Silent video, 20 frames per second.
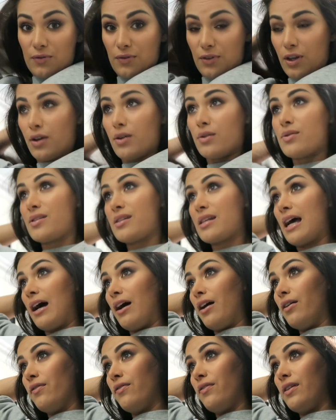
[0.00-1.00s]
of use
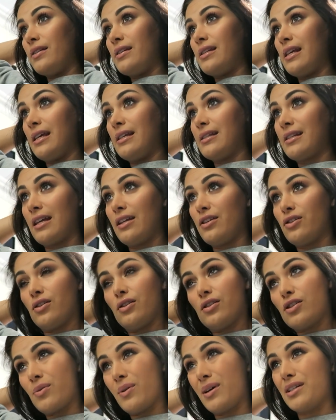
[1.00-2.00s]
out of this
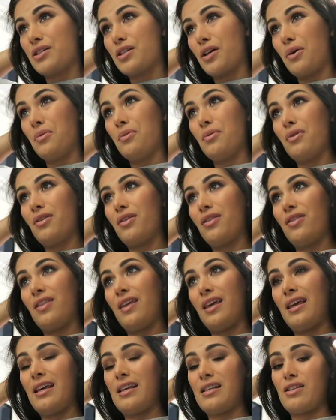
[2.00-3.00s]
extension, so I don't
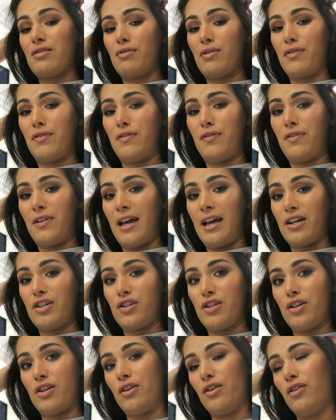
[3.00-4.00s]
think it's a
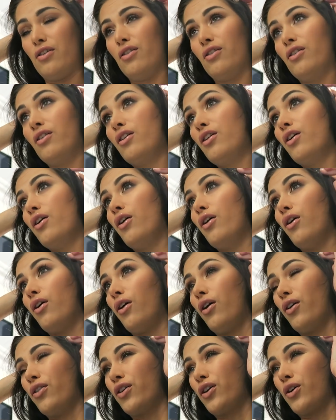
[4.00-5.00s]
reflection
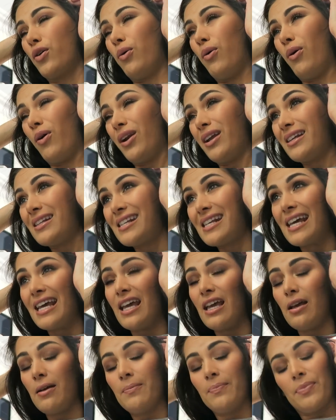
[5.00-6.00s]
on the
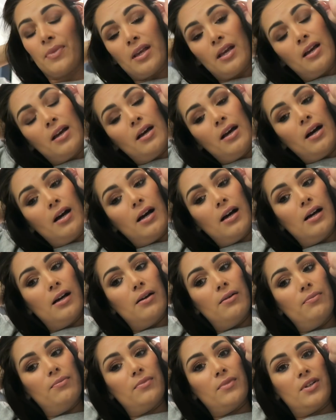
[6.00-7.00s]
quality,
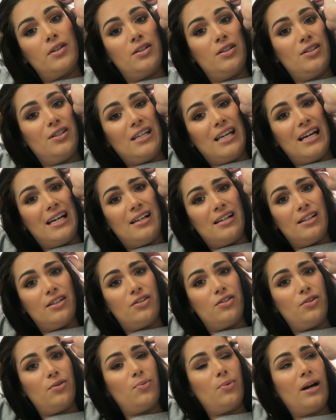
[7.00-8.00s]
because yeah, I
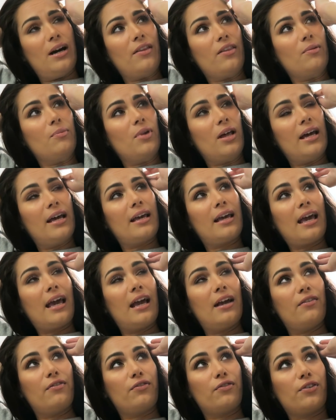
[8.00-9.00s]
do wear them like
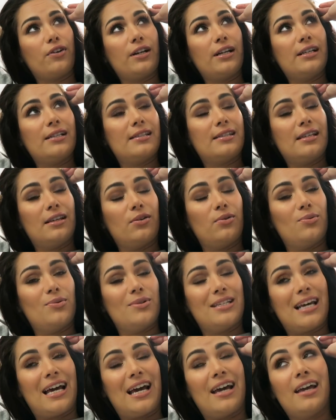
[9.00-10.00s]
every single
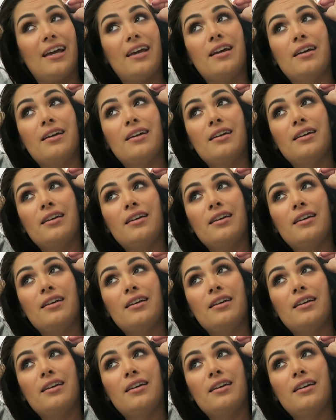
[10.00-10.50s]
day,